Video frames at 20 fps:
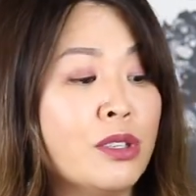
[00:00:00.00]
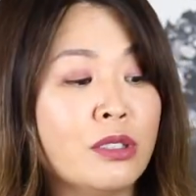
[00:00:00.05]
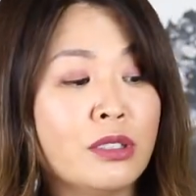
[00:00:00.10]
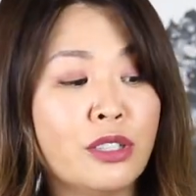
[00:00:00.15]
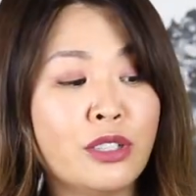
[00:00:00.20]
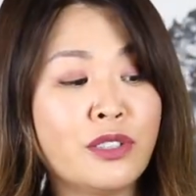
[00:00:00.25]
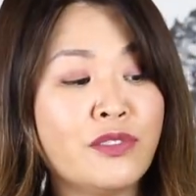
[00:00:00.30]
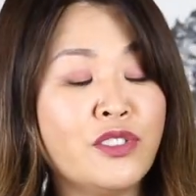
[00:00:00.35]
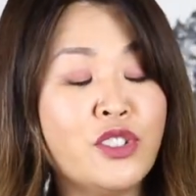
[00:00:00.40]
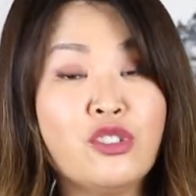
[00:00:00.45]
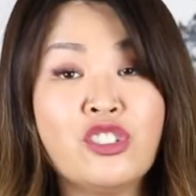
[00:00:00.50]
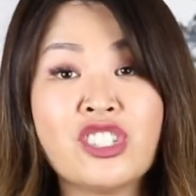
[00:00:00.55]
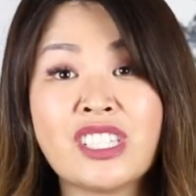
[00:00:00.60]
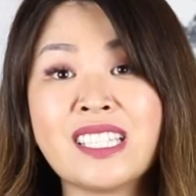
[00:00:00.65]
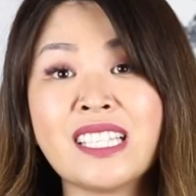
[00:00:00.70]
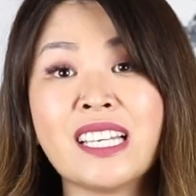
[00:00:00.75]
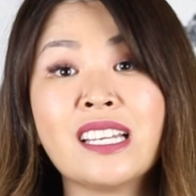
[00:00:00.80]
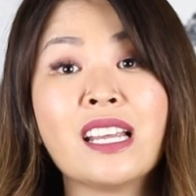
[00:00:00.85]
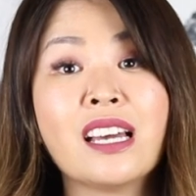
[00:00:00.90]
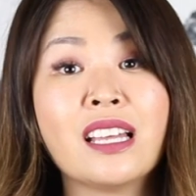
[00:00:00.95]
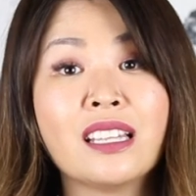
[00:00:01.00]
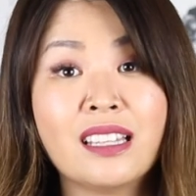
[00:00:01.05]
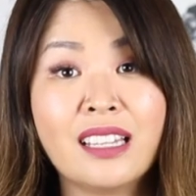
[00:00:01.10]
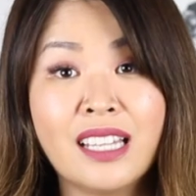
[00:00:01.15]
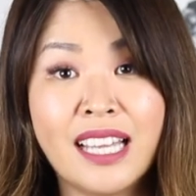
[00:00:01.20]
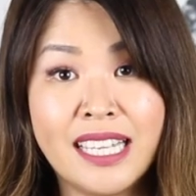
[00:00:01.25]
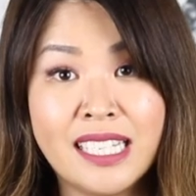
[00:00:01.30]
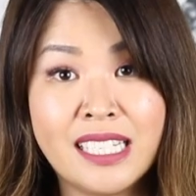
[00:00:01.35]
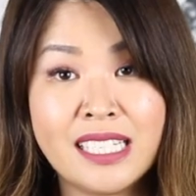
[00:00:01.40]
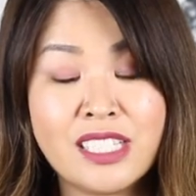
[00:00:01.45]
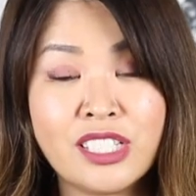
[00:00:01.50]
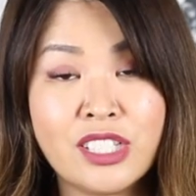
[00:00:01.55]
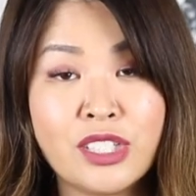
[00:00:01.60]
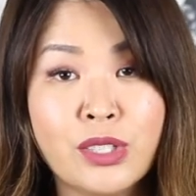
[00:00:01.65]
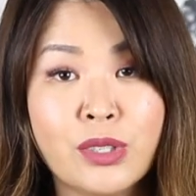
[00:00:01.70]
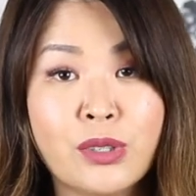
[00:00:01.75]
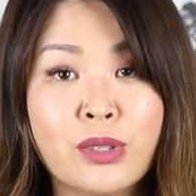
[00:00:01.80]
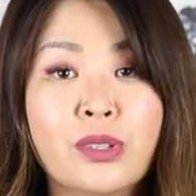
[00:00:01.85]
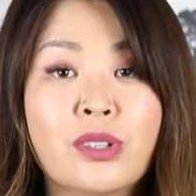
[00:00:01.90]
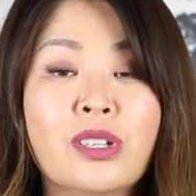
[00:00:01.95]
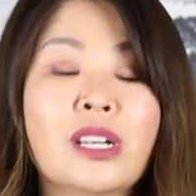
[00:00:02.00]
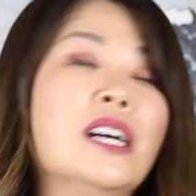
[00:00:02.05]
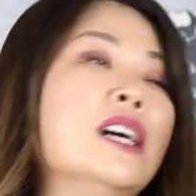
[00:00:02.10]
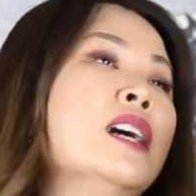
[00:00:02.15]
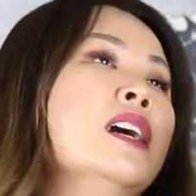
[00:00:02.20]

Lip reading: A lot of you just said Lady Dior.